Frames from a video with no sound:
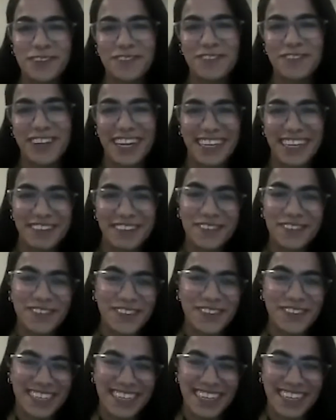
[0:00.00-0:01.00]
I've tried them
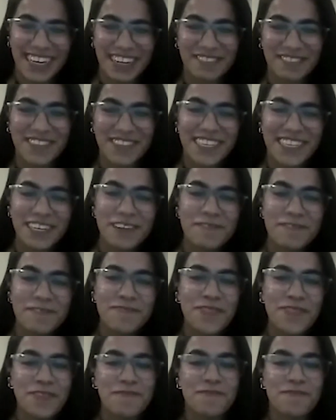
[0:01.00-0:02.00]
2-3 times.
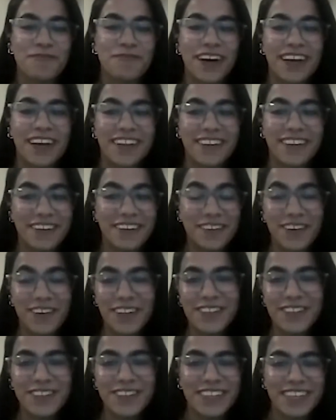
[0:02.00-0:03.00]
But
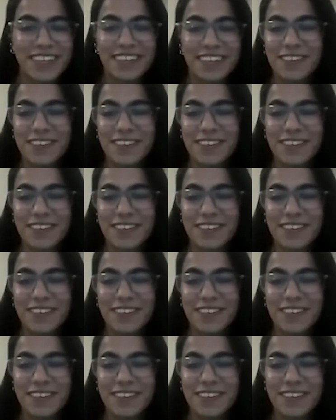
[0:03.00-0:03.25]
also,